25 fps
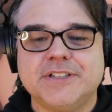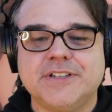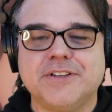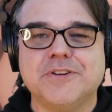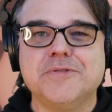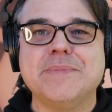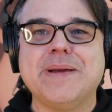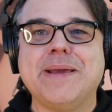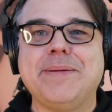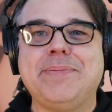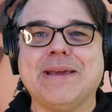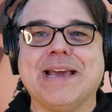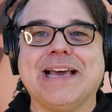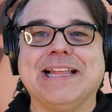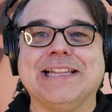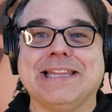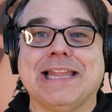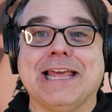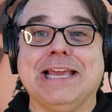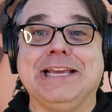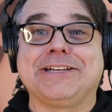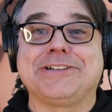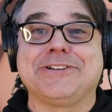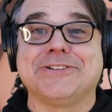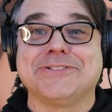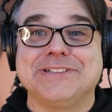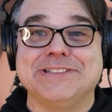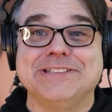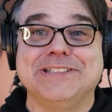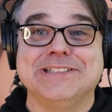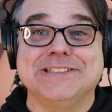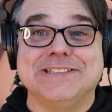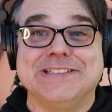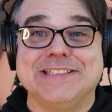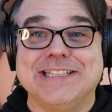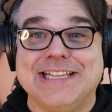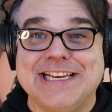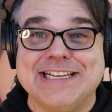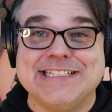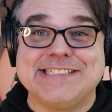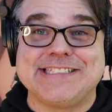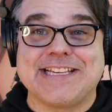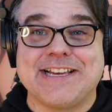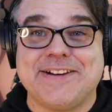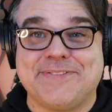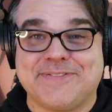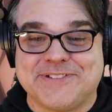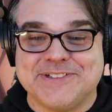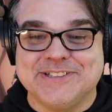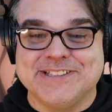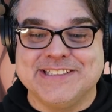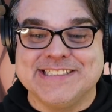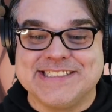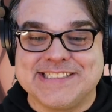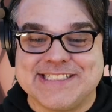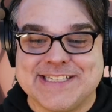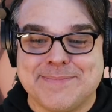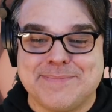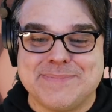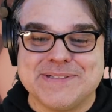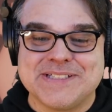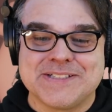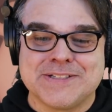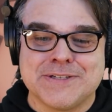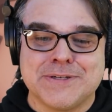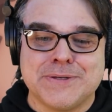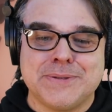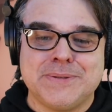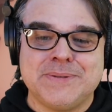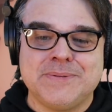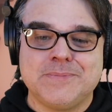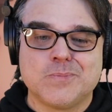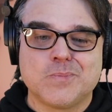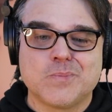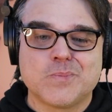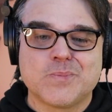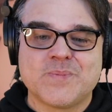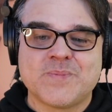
Though maybe I like her a little less after this episode.